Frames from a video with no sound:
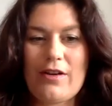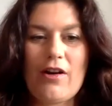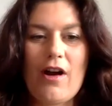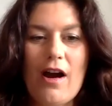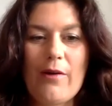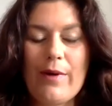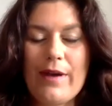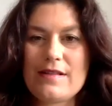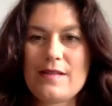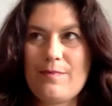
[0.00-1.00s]
there are
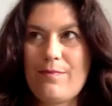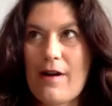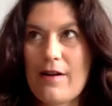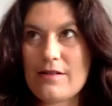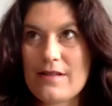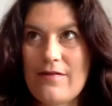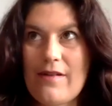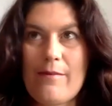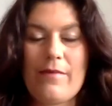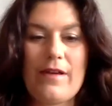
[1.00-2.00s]
always parts of
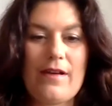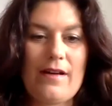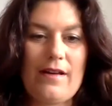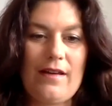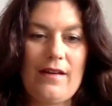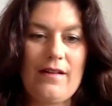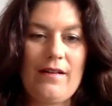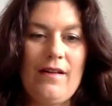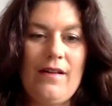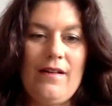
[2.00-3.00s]
them that I
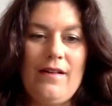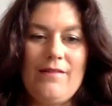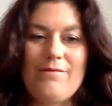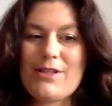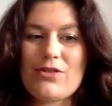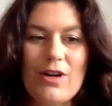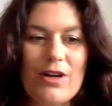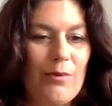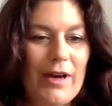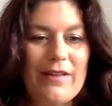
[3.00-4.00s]

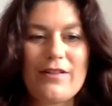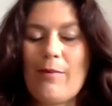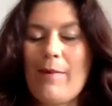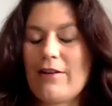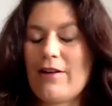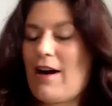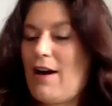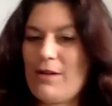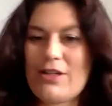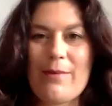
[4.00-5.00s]
struggle with, no matter how
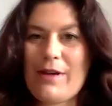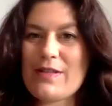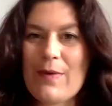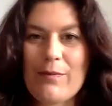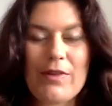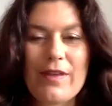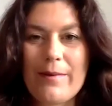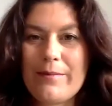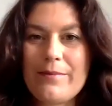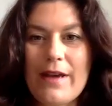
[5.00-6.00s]
much time I spend with
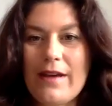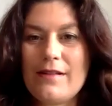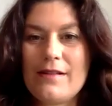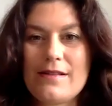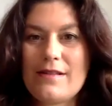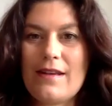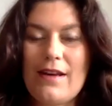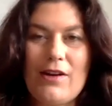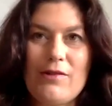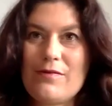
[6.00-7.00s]
them. And,
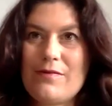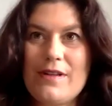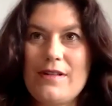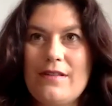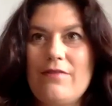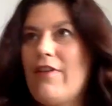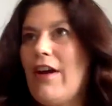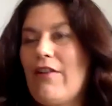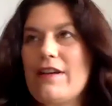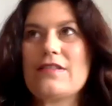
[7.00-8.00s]
it
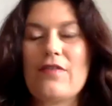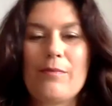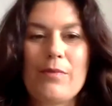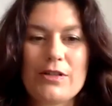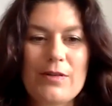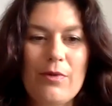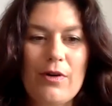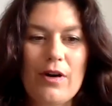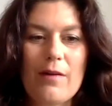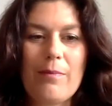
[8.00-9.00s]
varies from book to
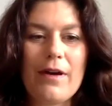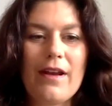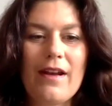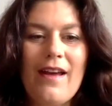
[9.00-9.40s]
book. But